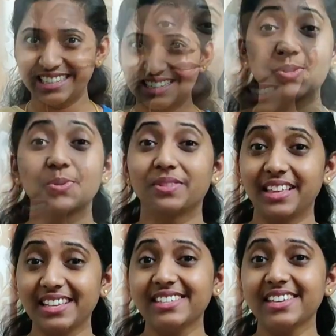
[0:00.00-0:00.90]
So
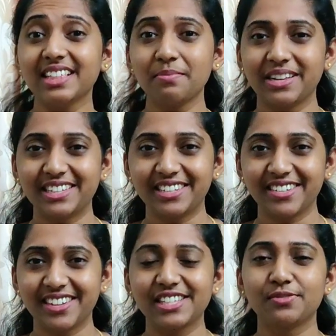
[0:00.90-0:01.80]
these are the
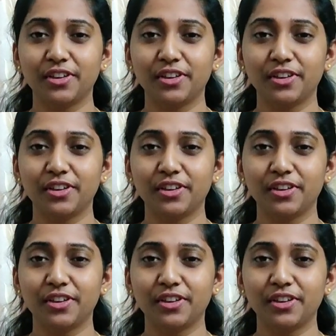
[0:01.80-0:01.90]
materials